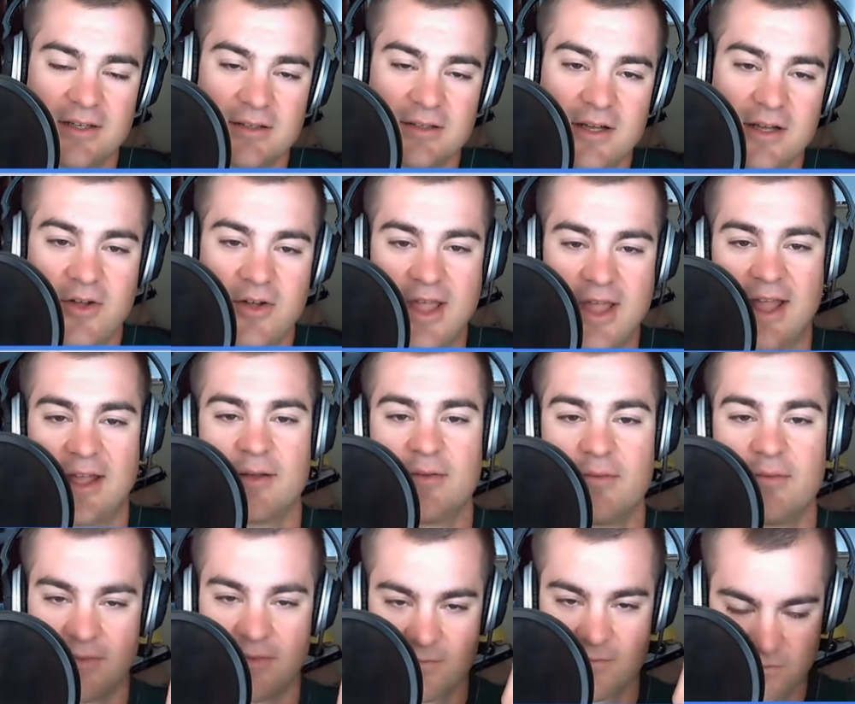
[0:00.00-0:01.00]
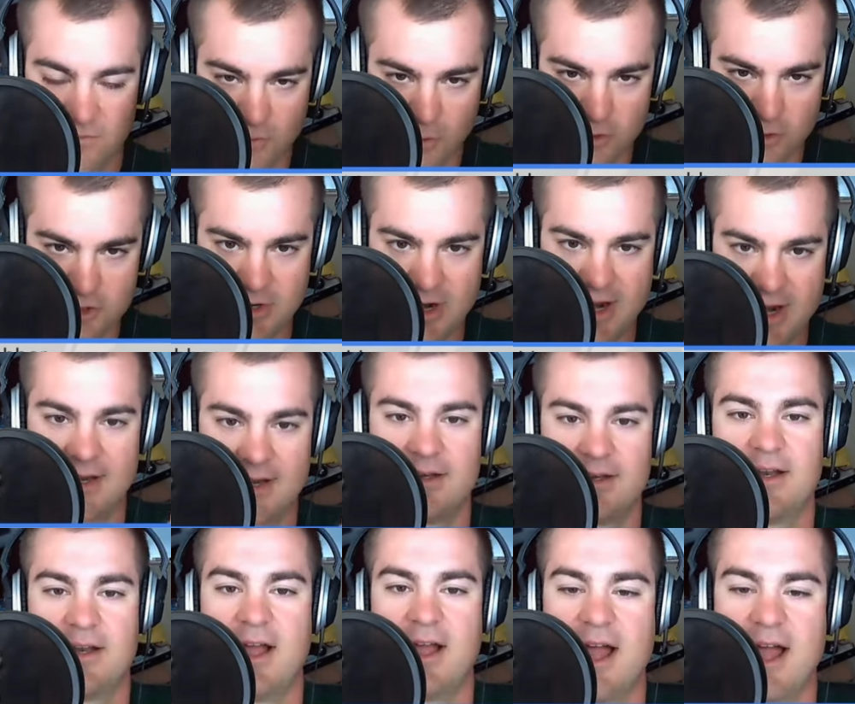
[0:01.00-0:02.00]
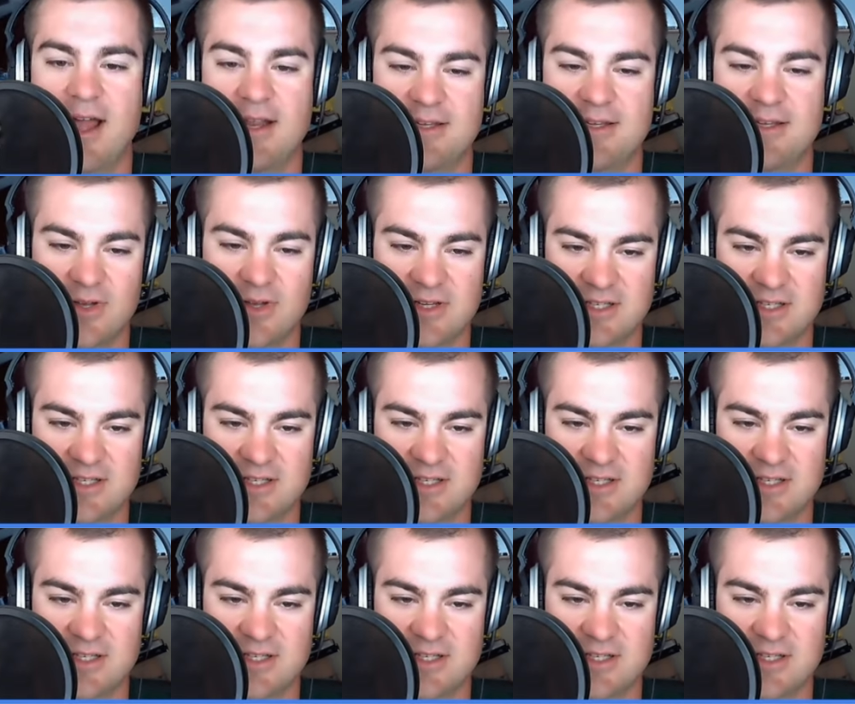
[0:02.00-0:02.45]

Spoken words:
okay, Fortran, was a